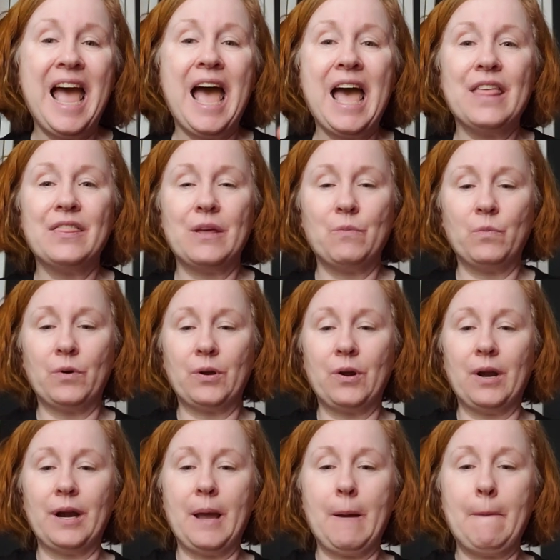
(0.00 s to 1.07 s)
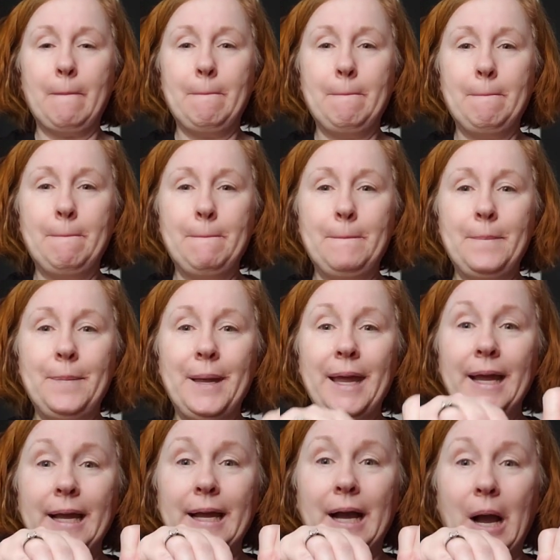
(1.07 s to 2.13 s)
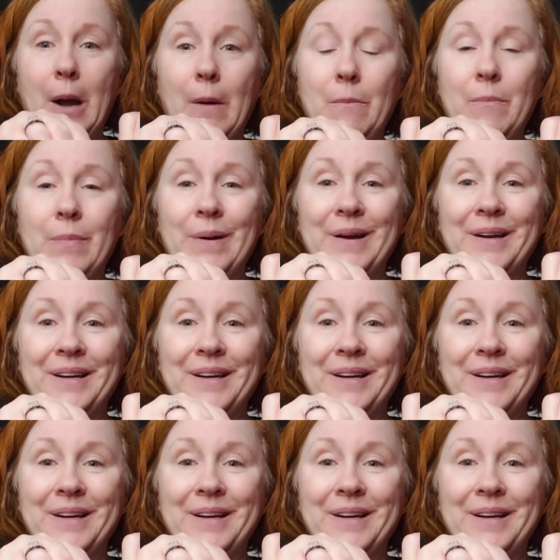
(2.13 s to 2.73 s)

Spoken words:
and then we're gonna pick up,